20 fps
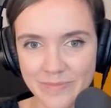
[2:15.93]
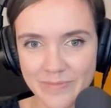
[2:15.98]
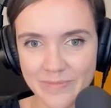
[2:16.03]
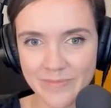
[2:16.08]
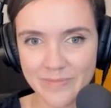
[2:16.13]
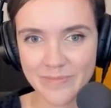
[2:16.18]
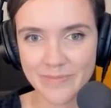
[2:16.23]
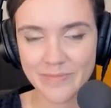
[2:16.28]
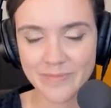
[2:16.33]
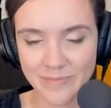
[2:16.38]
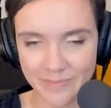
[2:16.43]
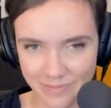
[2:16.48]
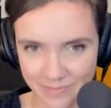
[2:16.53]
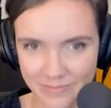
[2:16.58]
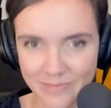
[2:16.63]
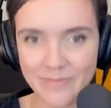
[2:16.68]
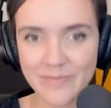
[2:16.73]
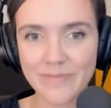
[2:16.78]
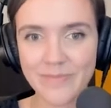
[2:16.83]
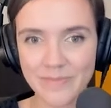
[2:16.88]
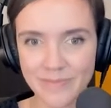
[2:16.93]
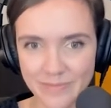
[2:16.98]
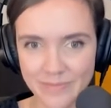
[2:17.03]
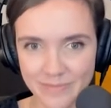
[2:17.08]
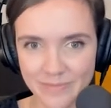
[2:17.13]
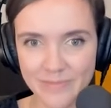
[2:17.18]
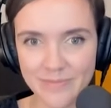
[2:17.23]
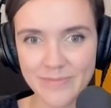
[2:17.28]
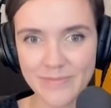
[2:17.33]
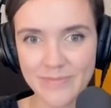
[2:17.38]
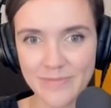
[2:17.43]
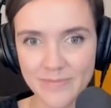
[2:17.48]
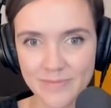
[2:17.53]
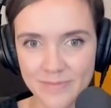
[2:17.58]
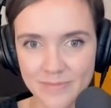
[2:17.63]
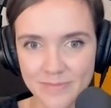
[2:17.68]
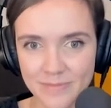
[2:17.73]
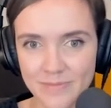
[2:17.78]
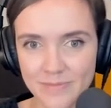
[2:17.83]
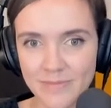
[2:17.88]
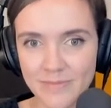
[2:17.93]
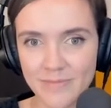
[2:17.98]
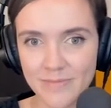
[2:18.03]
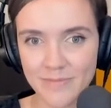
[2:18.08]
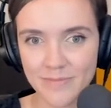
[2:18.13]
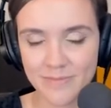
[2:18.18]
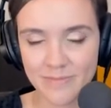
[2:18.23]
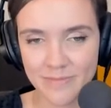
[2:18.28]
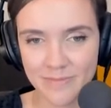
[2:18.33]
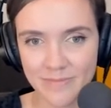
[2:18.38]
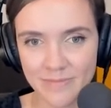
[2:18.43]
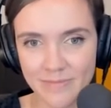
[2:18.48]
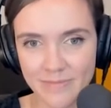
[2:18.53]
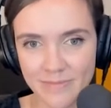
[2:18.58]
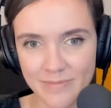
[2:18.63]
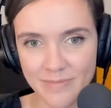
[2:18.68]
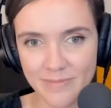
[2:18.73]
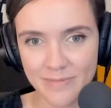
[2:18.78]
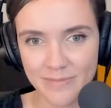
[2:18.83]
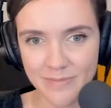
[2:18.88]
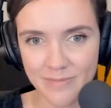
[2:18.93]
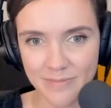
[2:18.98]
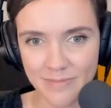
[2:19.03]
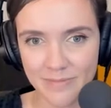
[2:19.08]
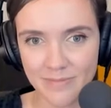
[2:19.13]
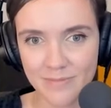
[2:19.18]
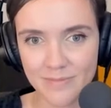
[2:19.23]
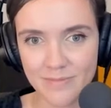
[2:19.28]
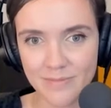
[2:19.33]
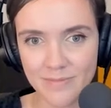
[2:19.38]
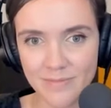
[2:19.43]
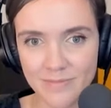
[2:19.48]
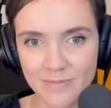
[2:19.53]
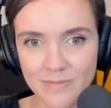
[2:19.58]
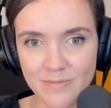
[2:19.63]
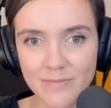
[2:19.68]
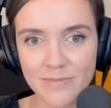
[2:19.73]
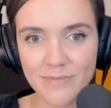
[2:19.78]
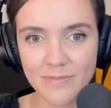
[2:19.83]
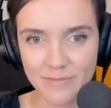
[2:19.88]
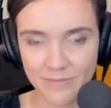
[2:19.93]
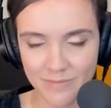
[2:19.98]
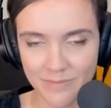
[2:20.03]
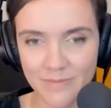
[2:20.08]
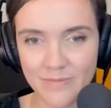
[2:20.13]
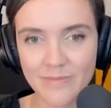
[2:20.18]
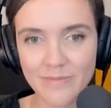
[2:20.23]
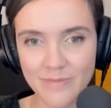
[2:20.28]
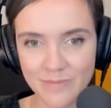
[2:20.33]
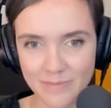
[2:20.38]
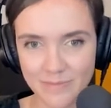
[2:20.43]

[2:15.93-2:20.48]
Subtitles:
[no speech]